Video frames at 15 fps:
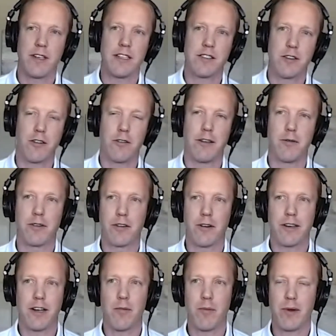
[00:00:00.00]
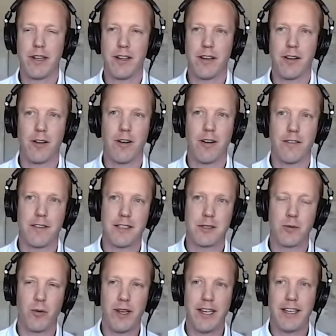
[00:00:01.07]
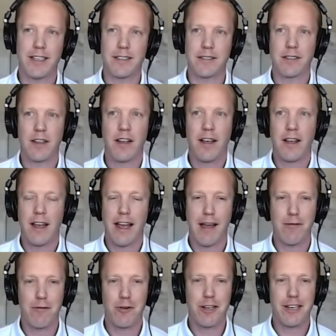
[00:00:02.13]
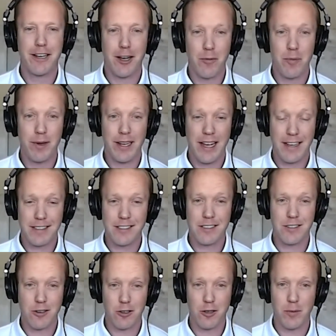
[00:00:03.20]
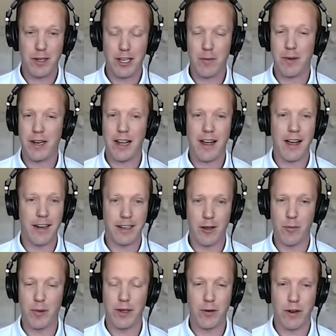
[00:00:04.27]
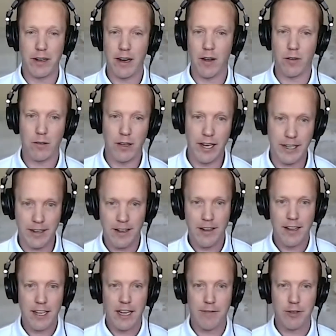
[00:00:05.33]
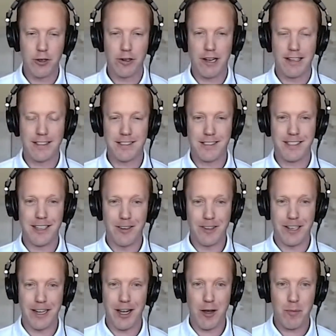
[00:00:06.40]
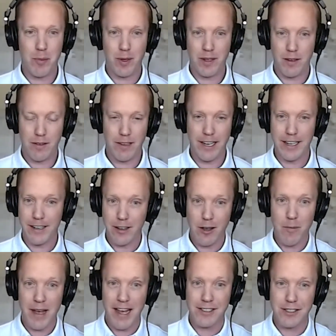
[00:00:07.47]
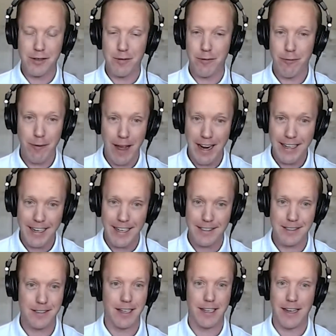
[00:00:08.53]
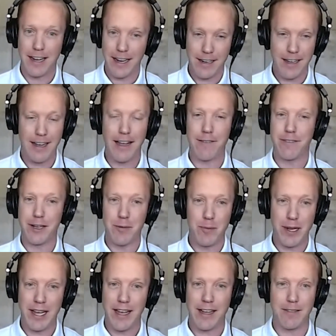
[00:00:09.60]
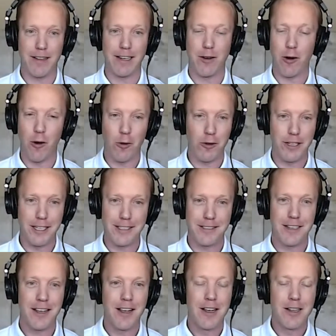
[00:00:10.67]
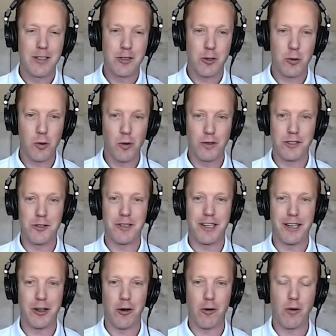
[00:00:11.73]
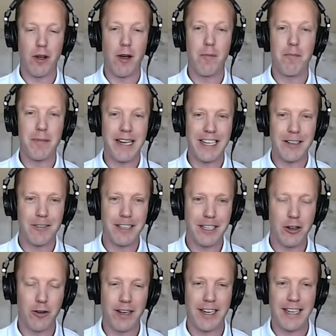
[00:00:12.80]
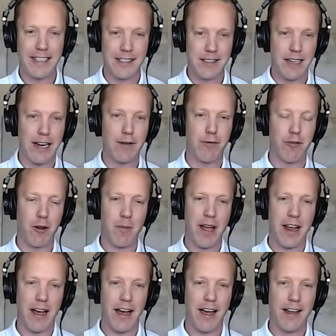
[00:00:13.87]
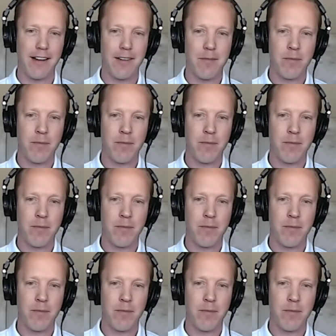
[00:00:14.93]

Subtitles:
internally with our company this week is every company has to start to become an AI company right now. Like if you're not skilling up, like imagine finance, like I have an MBA, like all these tools, you can immediately go get insight from AI.